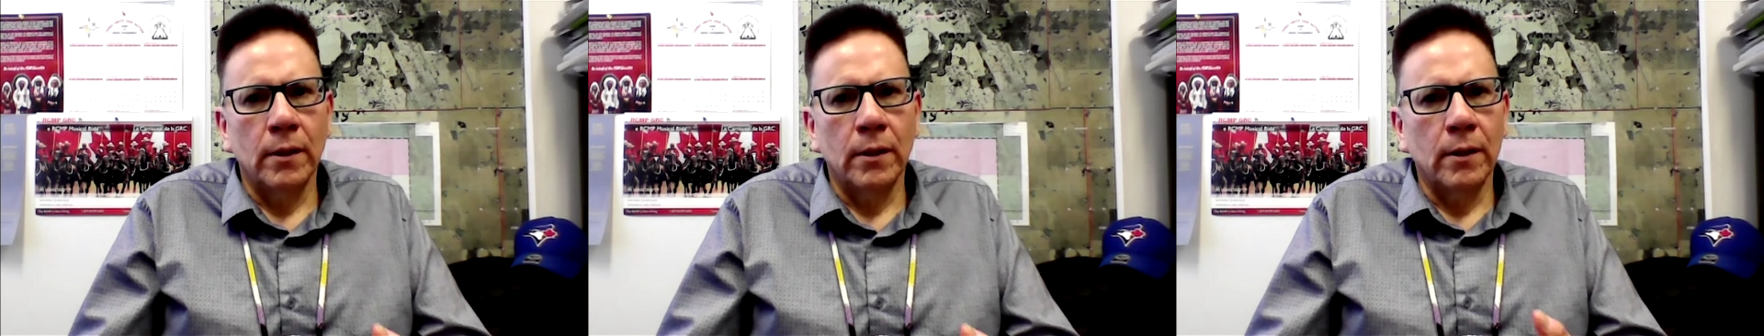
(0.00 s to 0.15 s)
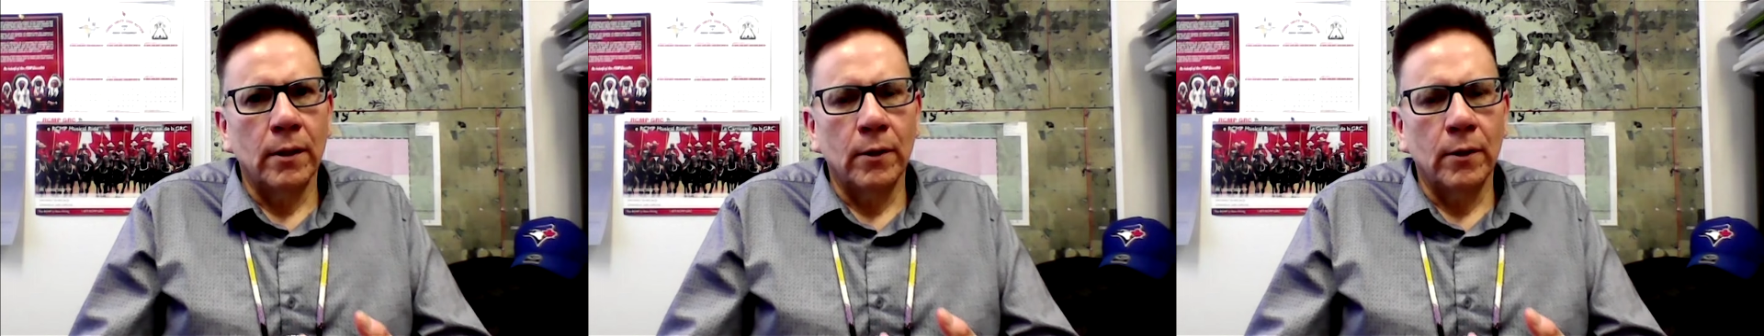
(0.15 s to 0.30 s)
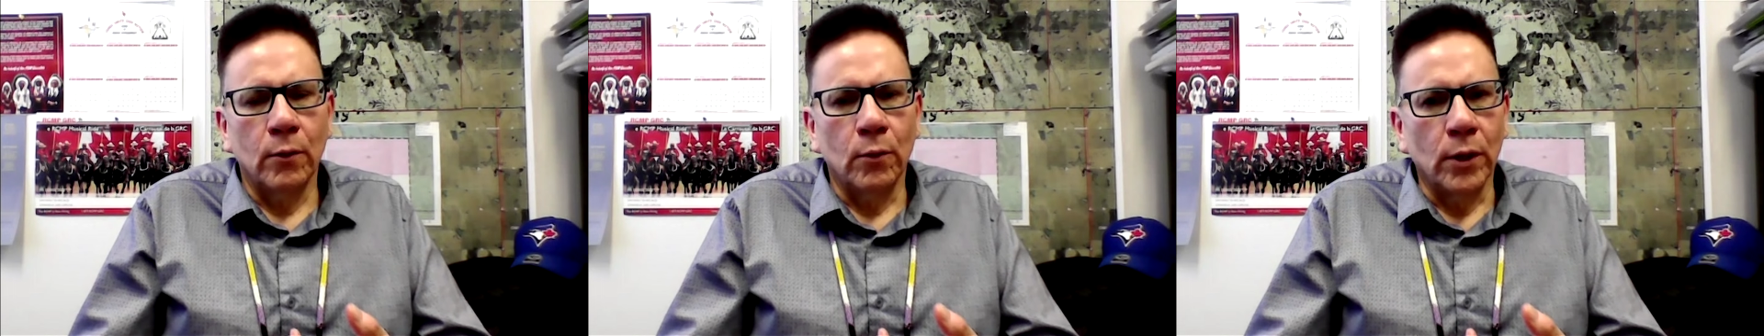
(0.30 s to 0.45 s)

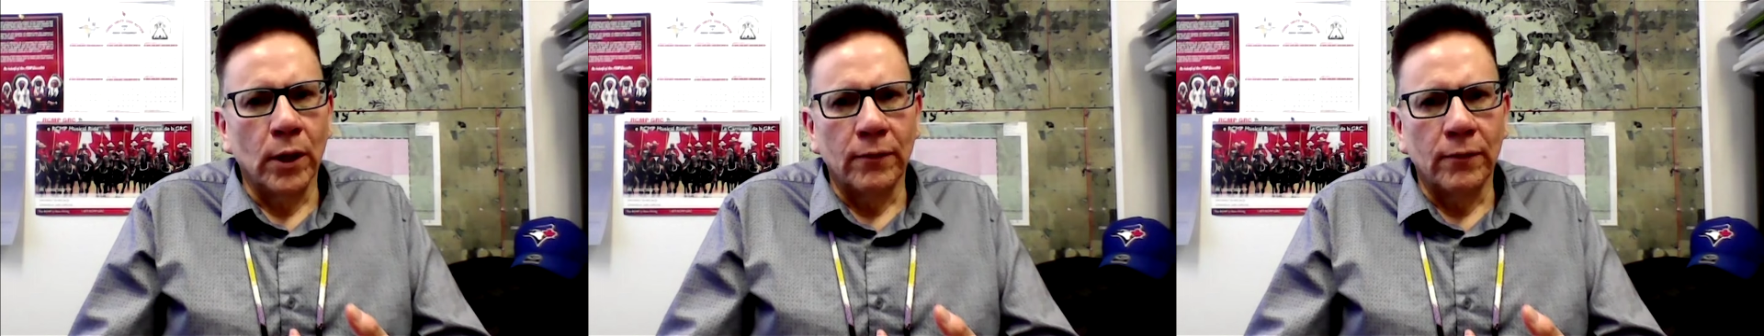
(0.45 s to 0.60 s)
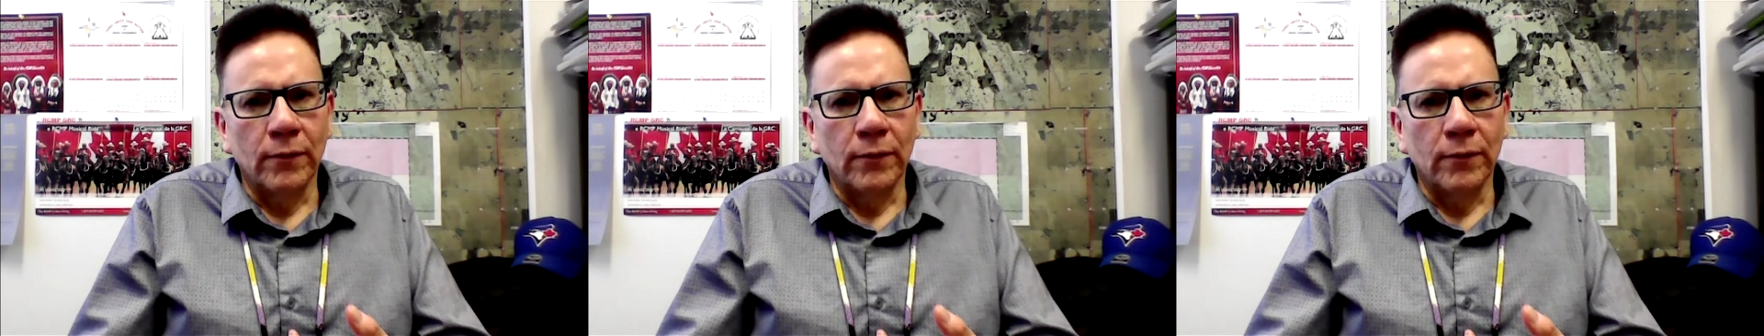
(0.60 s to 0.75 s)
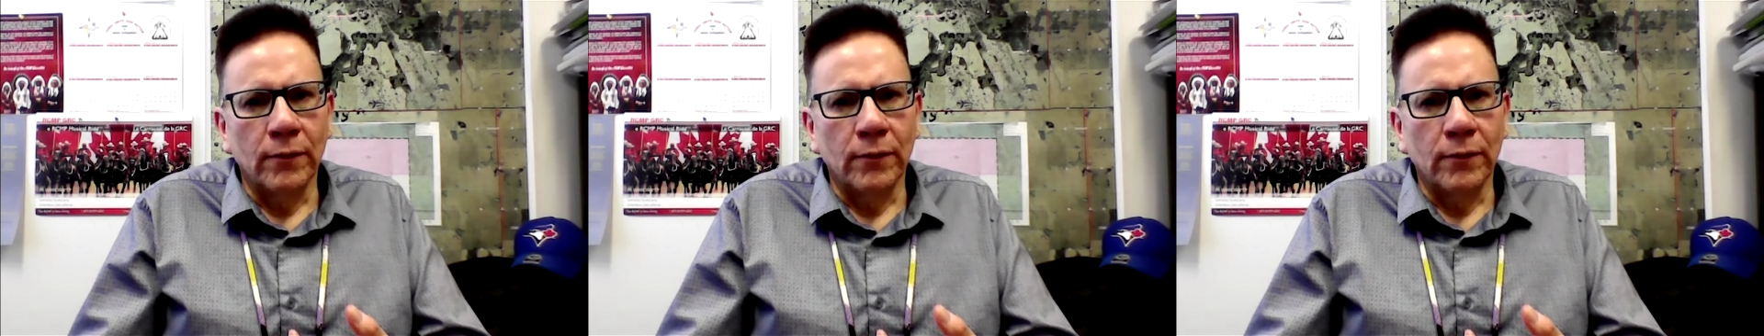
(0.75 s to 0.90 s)
You know, what
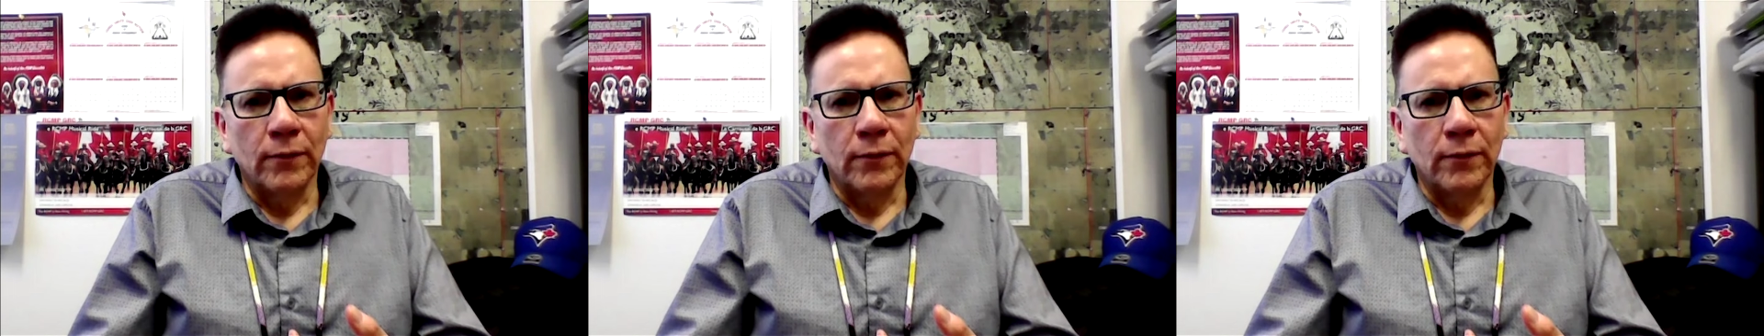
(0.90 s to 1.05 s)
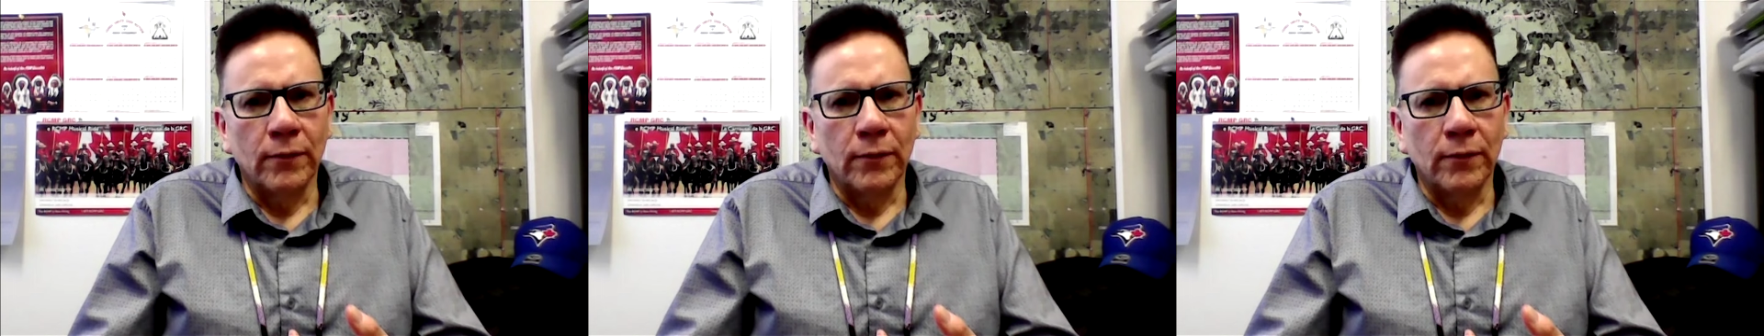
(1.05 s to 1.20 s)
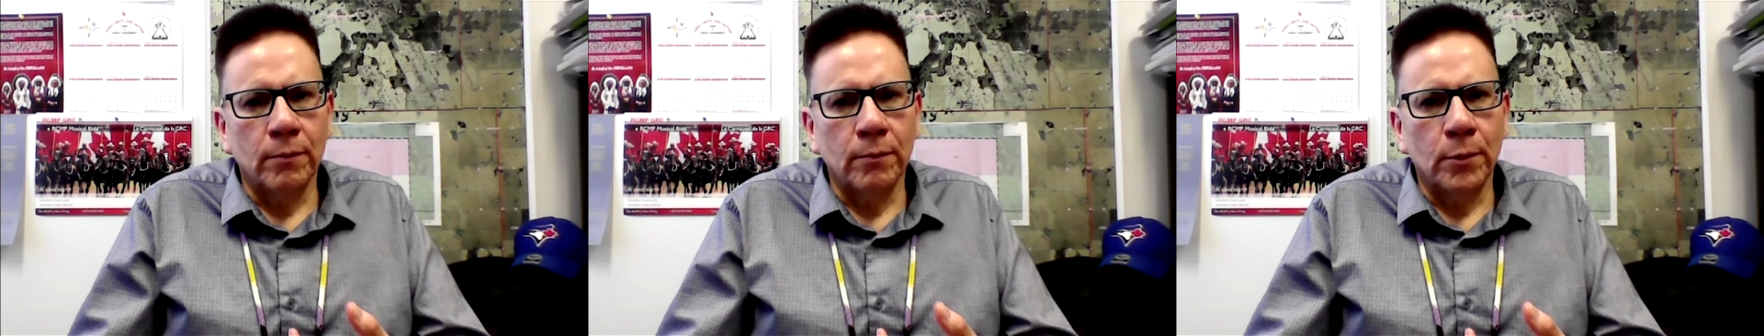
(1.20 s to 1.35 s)

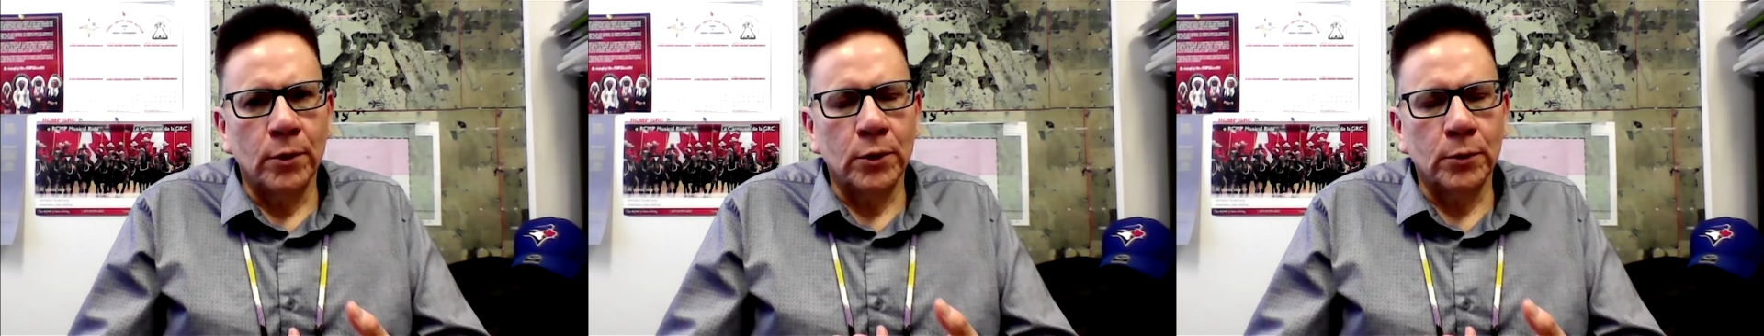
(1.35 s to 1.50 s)
their